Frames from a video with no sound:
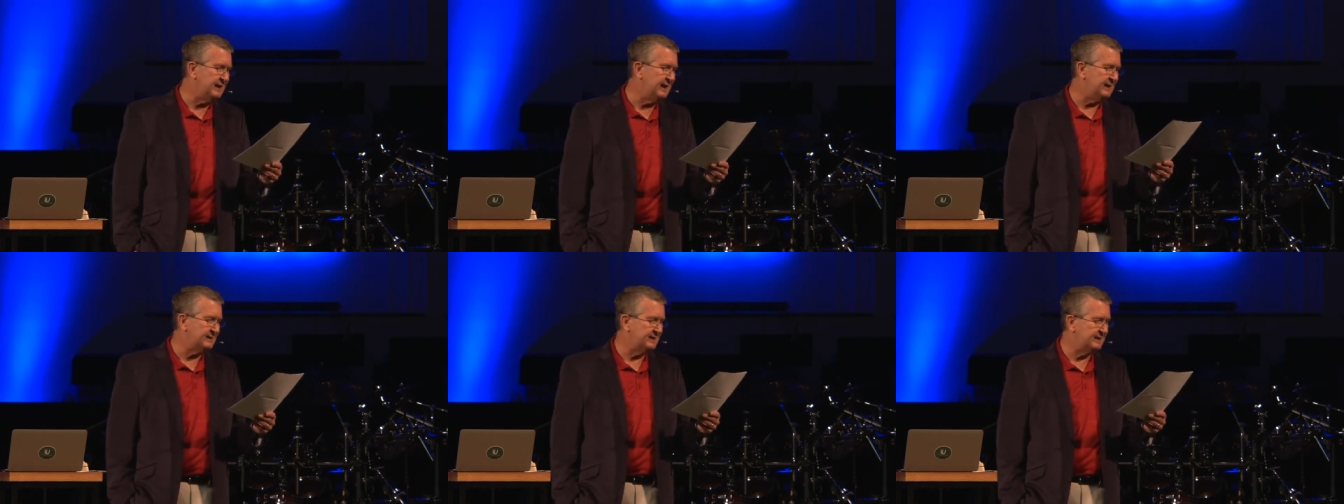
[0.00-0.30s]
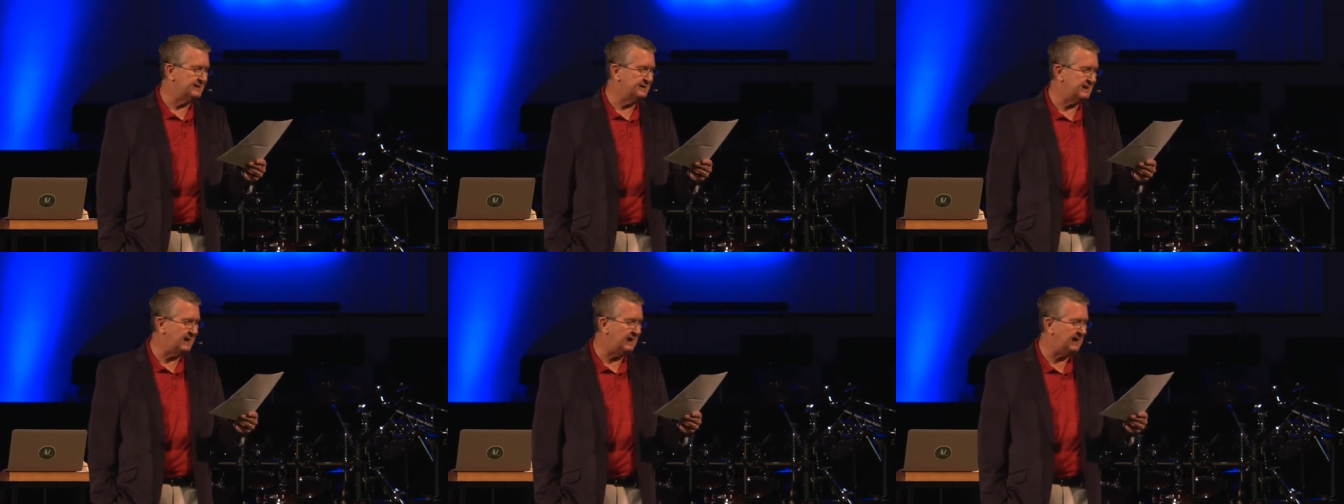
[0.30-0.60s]
as
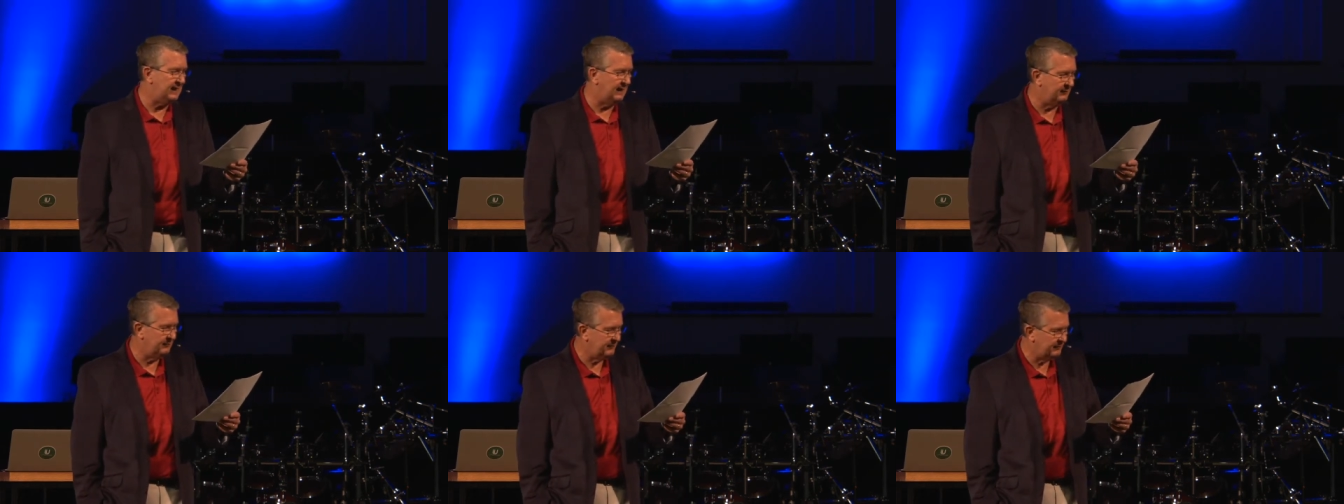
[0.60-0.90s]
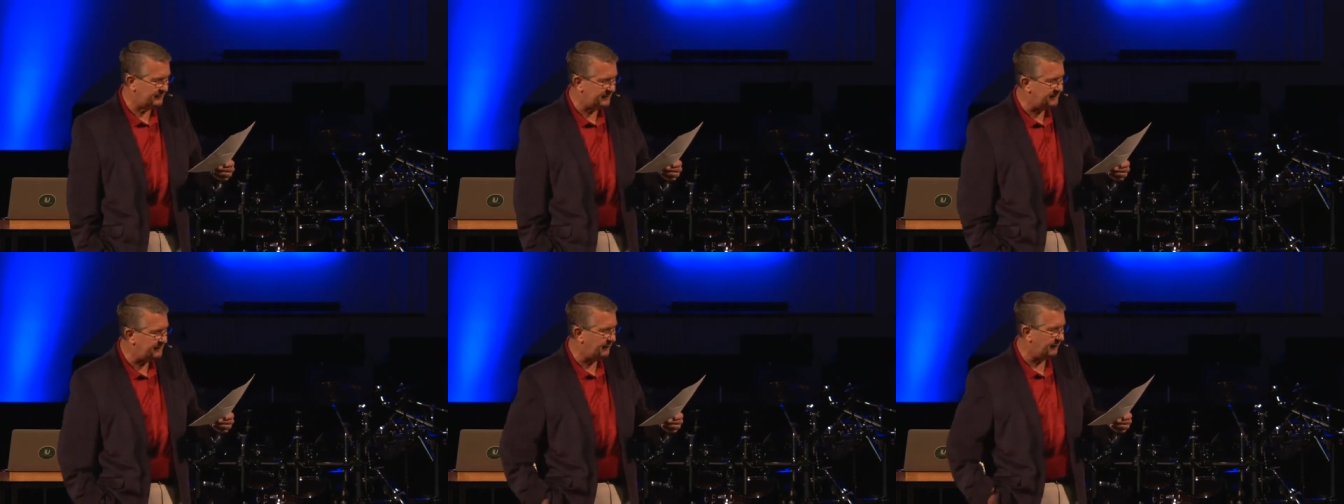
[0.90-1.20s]
asylum
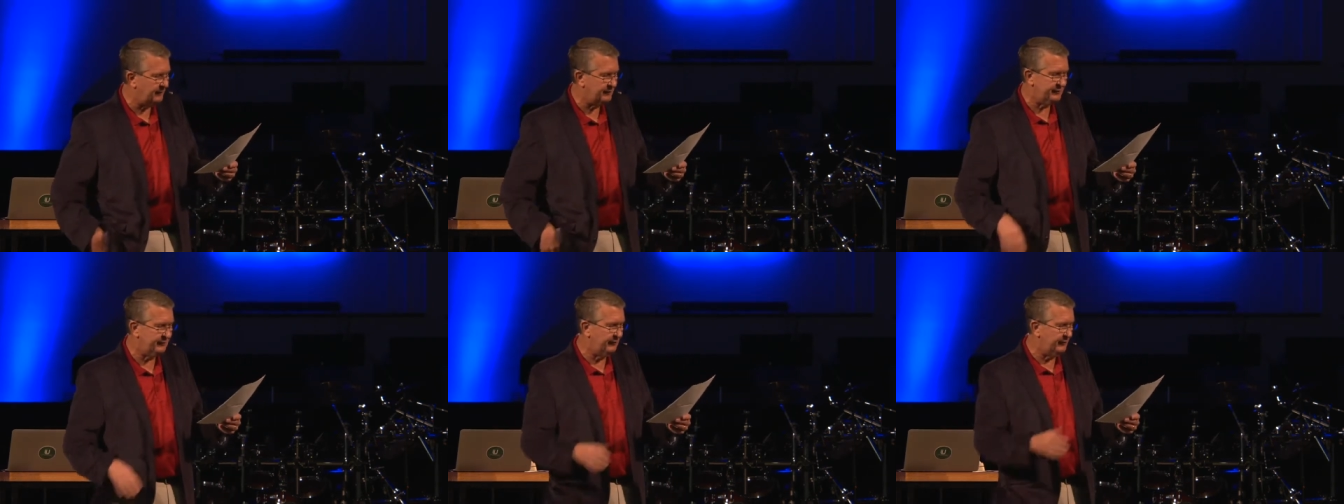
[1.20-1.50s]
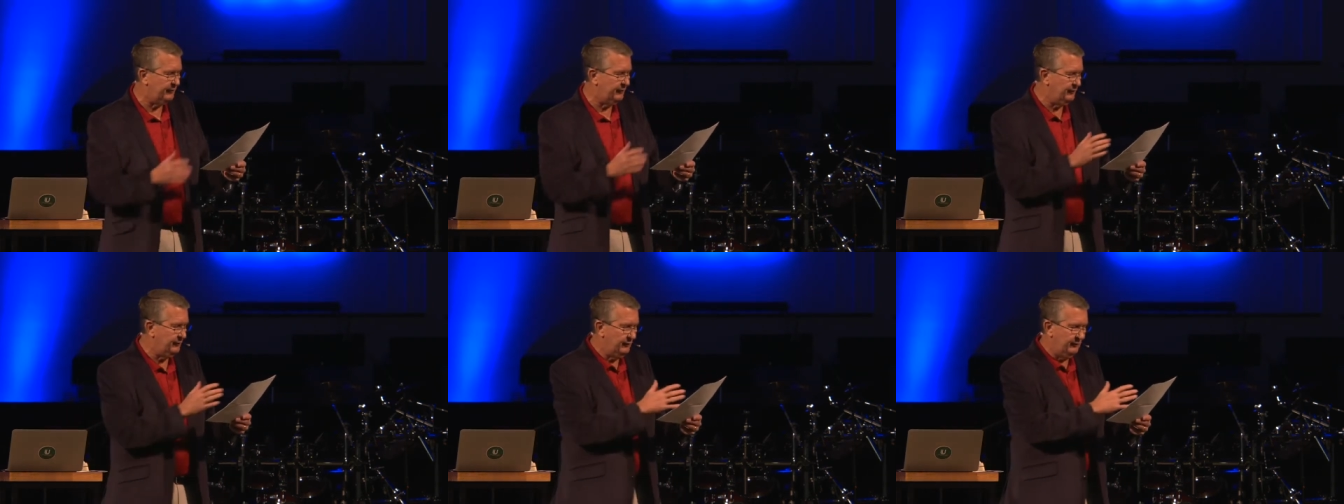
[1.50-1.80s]
seekers
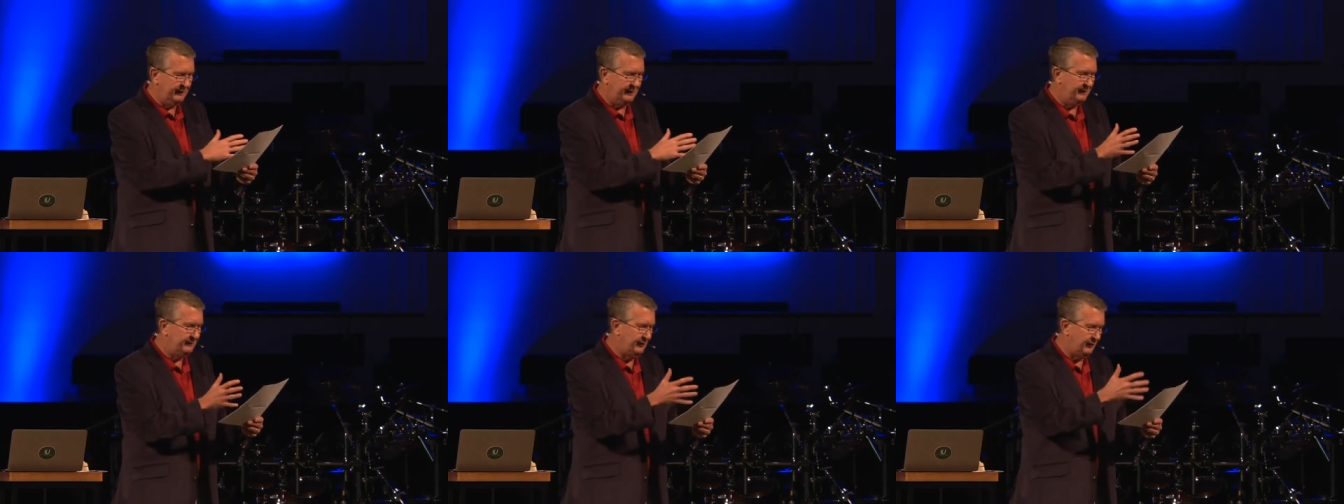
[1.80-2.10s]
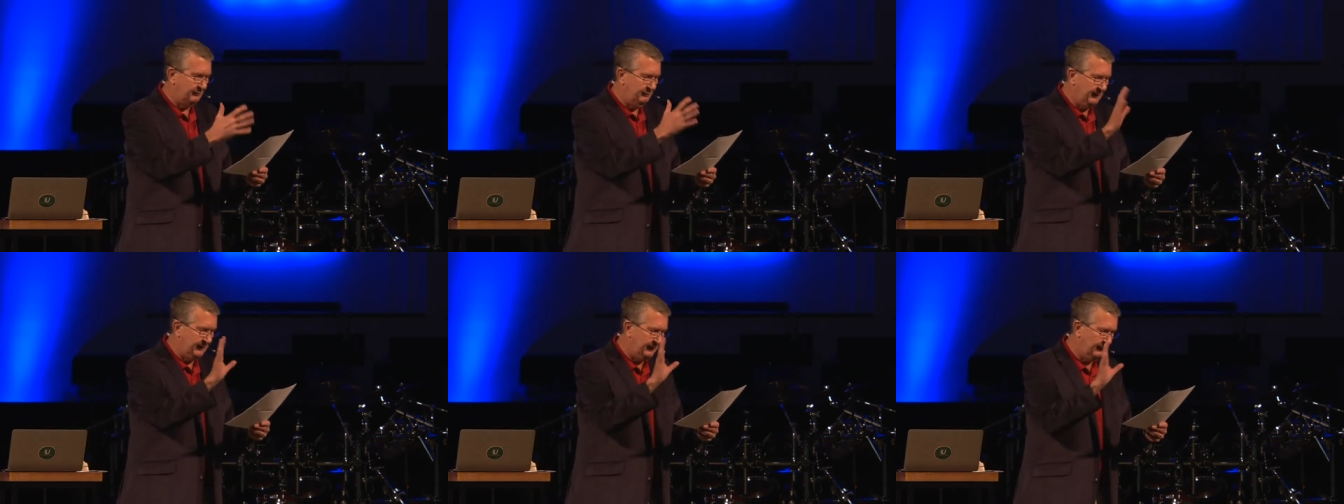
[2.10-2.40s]
through, and it's a
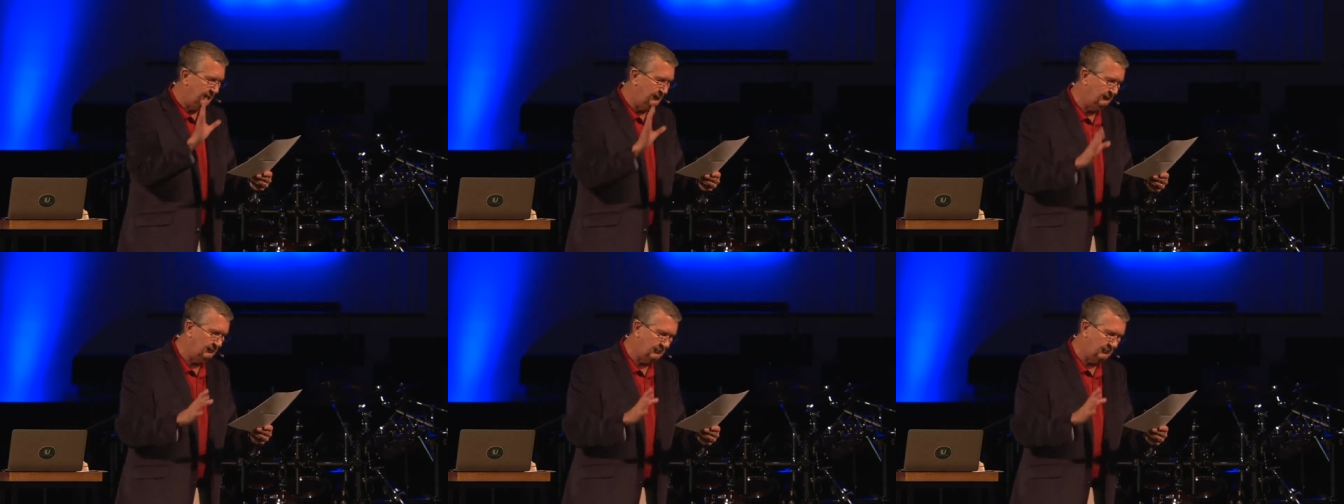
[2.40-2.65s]
big